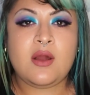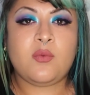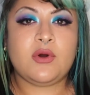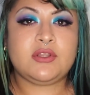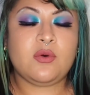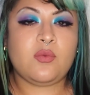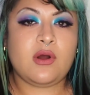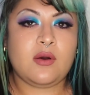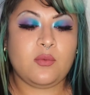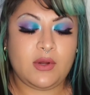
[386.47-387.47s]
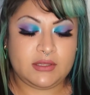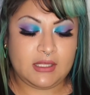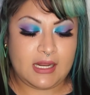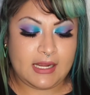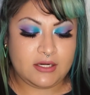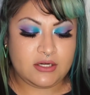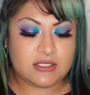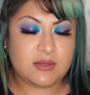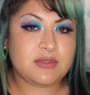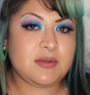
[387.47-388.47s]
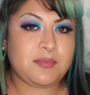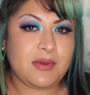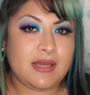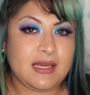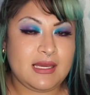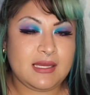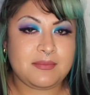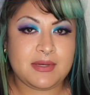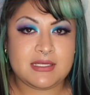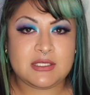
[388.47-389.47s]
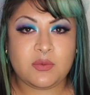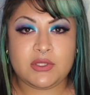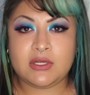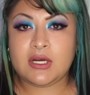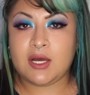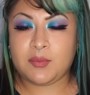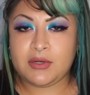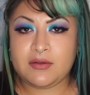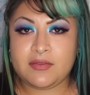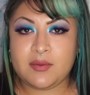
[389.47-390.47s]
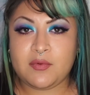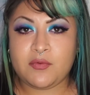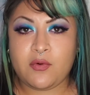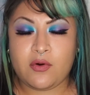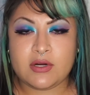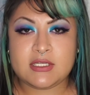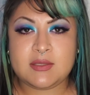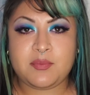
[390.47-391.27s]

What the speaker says: With the liners, it was a hit and miss with a couple of them, of course.